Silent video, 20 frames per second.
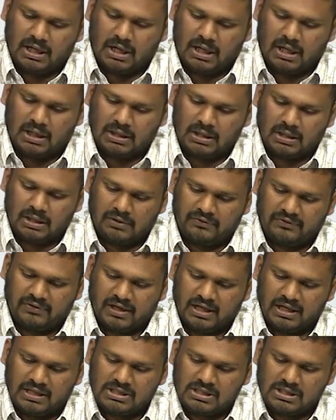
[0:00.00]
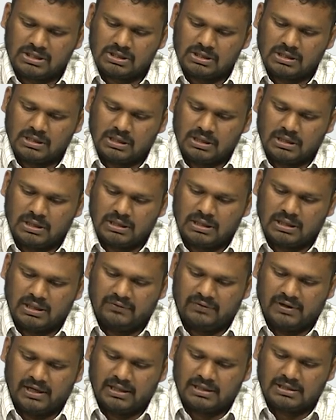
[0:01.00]
order of H
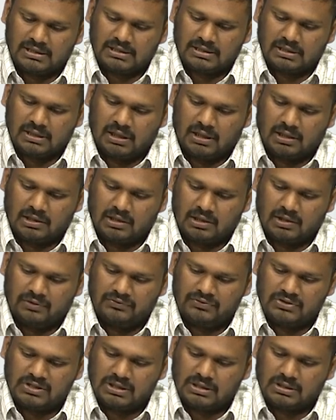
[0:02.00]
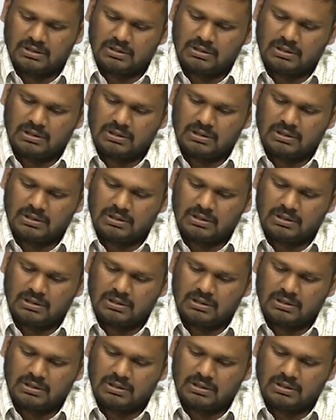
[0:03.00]
divides order of G.